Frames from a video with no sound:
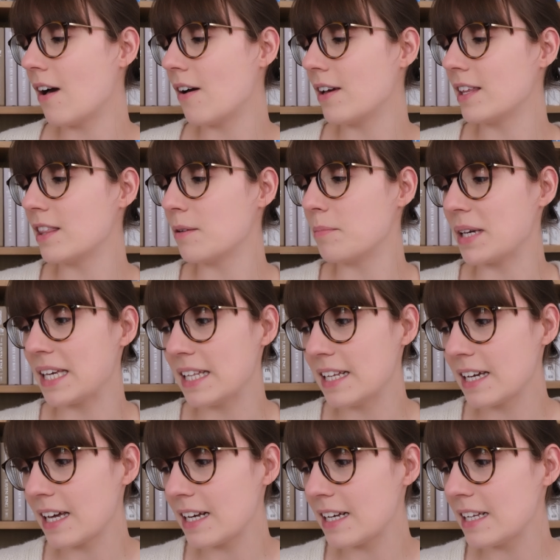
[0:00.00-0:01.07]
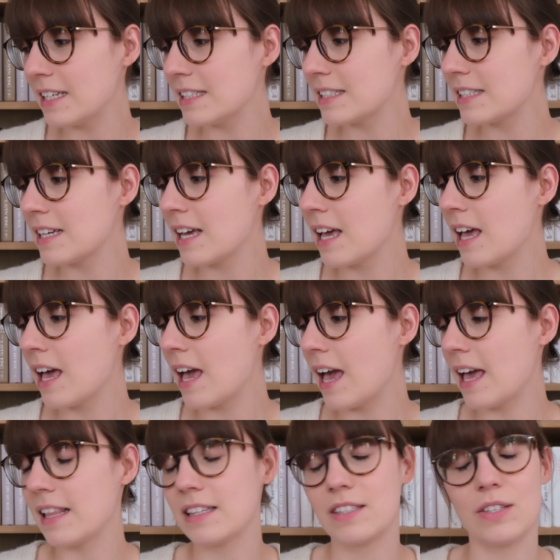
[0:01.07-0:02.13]
in the beginning at least.
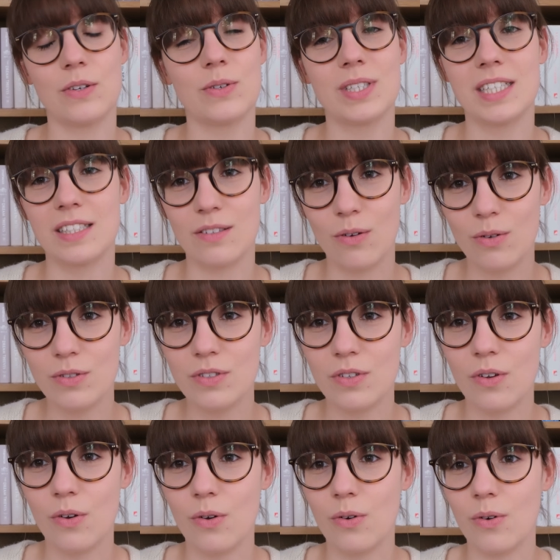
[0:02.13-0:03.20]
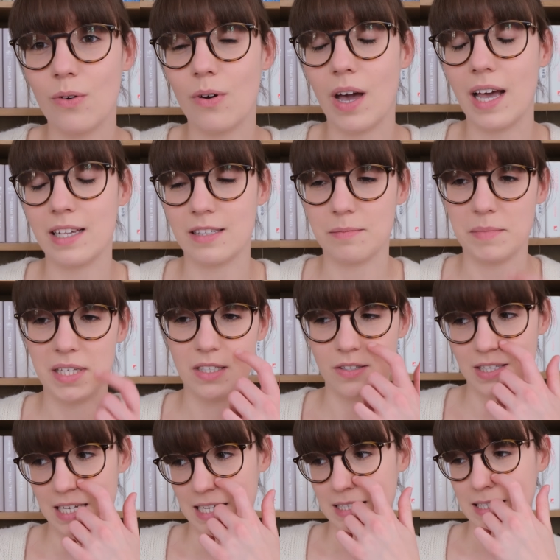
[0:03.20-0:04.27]
And so she's also asked me
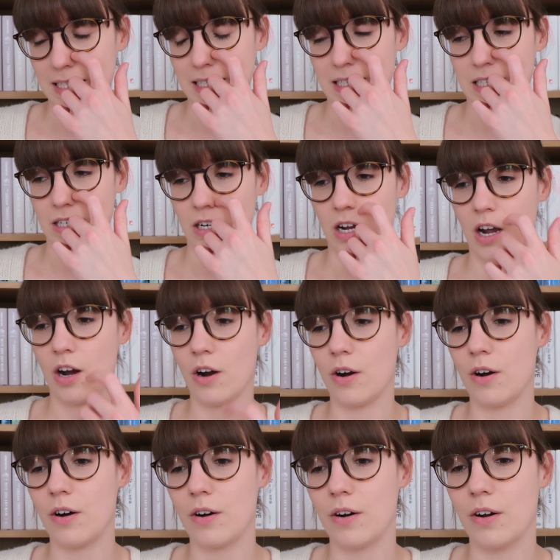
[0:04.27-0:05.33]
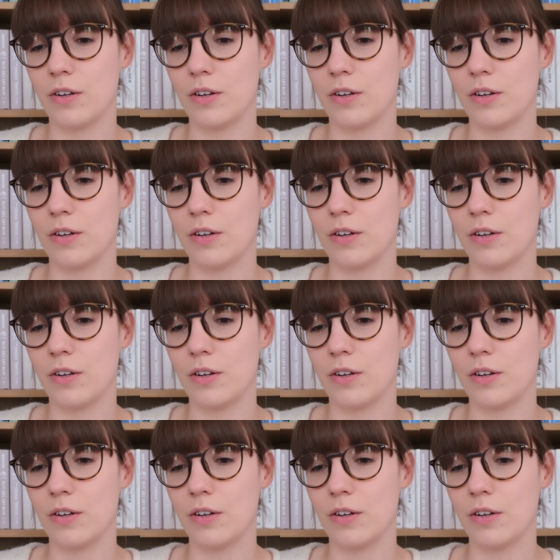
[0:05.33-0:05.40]
to test knit her